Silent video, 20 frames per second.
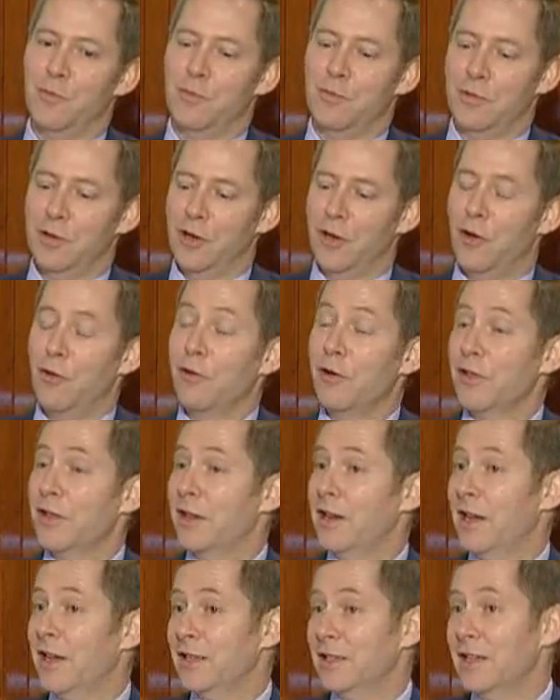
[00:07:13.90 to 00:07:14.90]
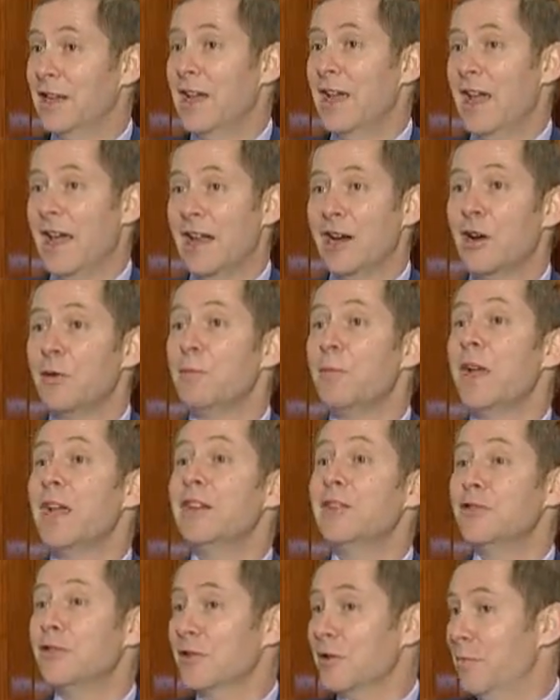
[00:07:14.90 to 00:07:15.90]
lower than us, and our
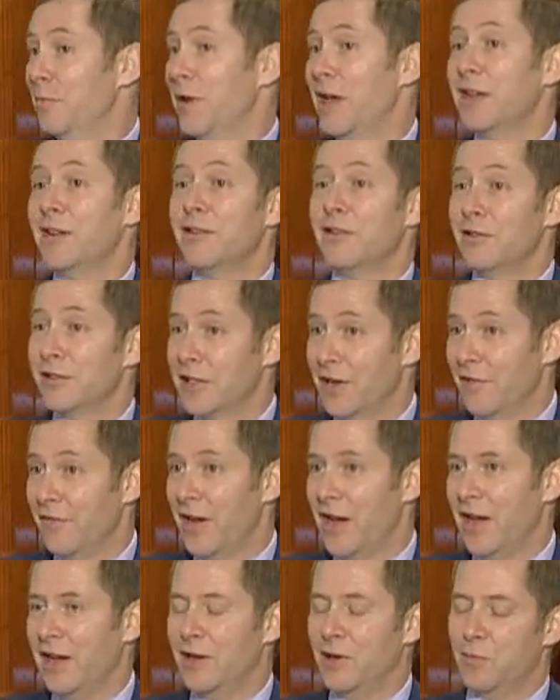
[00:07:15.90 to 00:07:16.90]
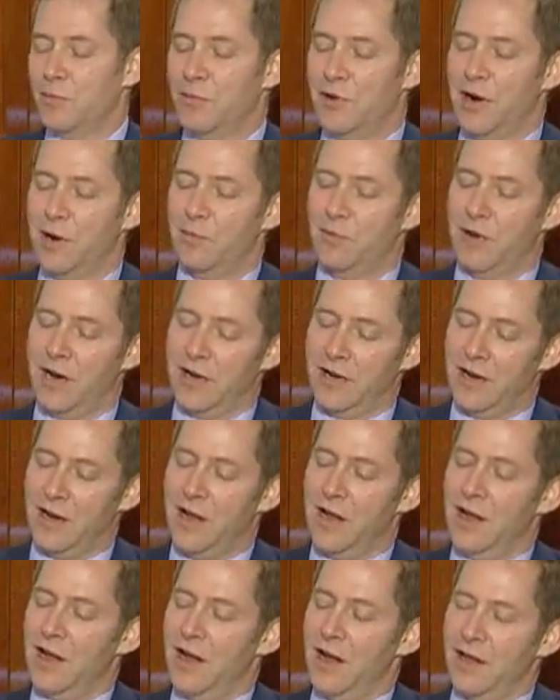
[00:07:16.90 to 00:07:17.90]
major competitors have a higher prime rate.
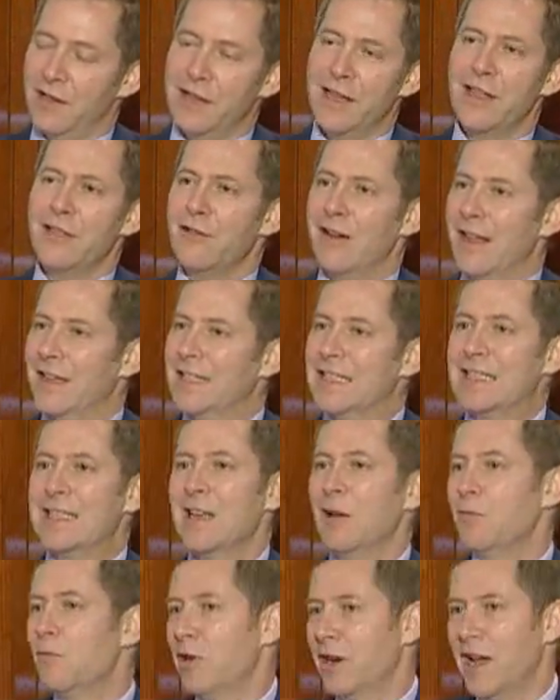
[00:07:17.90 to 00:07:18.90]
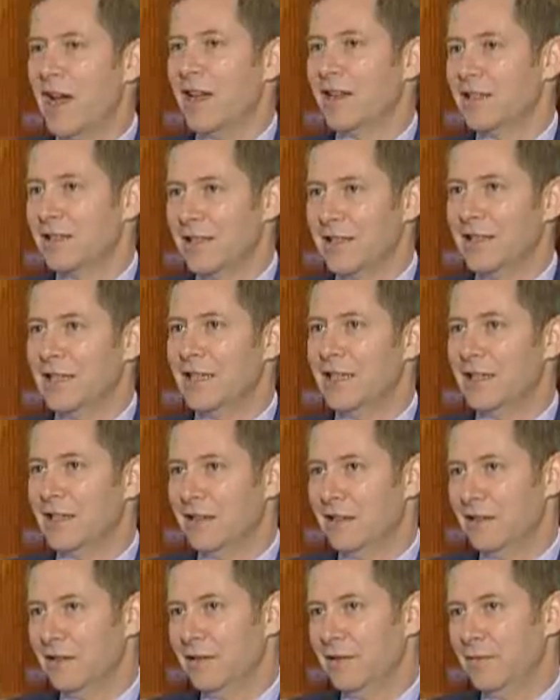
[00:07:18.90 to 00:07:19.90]
On the other hand, someone has to
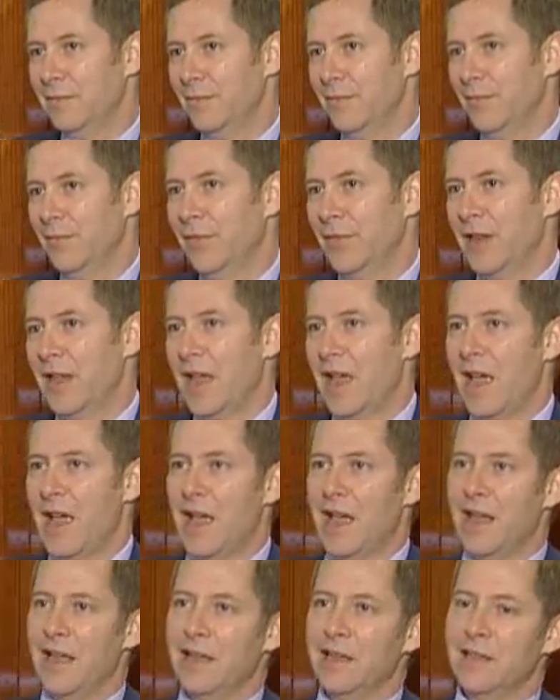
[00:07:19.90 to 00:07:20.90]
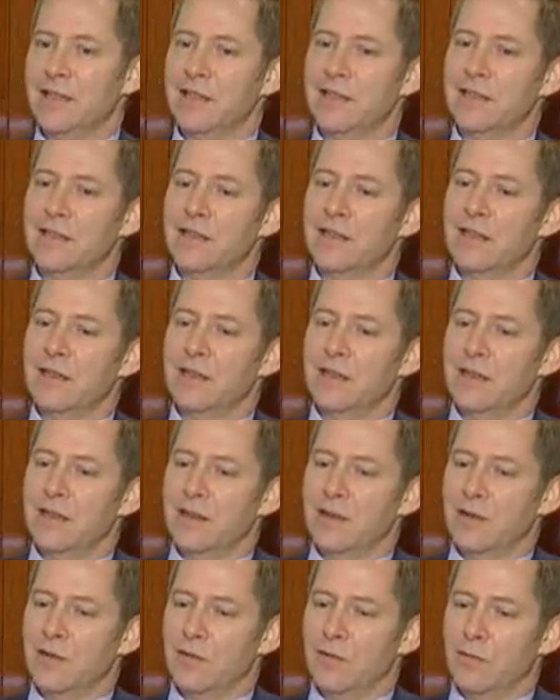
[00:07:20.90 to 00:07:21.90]
lead, and
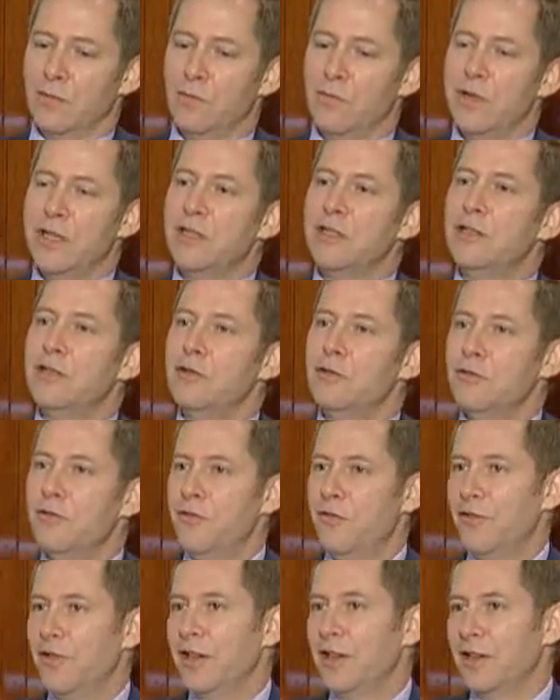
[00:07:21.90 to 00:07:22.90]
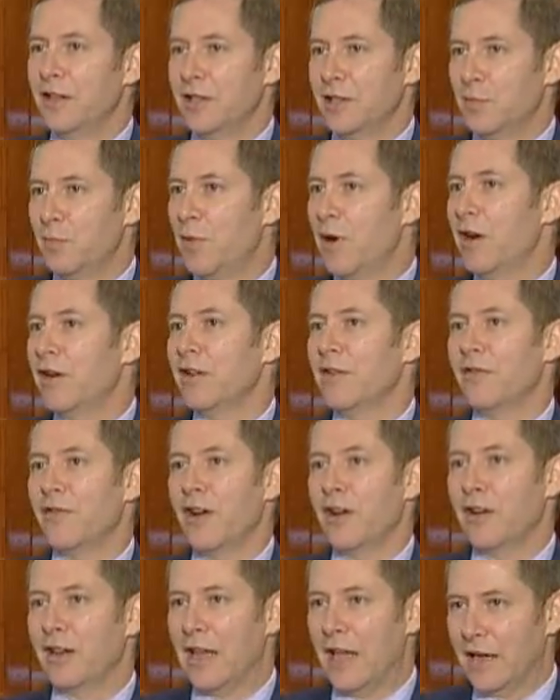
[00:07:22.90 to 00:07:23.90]
we do feel it's part of
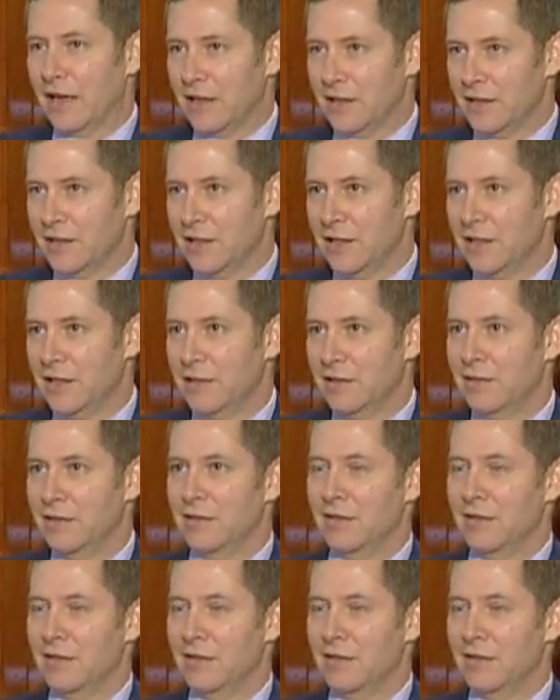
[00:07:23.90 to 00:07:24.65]
our legacy